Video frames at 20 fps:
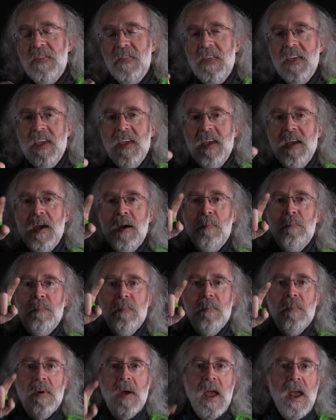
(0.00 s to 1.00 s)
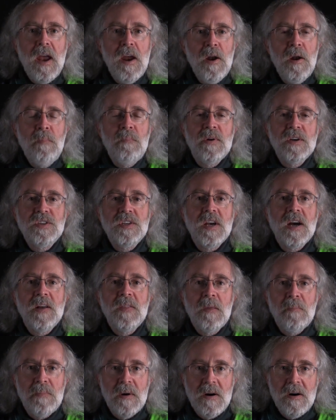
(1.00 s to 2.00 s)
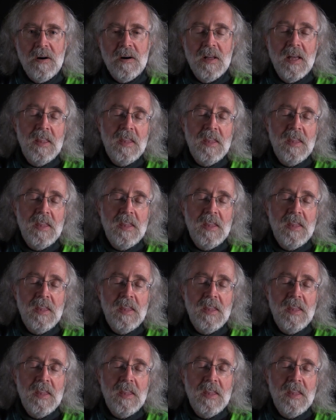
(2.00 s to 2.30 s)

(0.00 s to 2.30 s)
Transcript: the air pushing on the ball.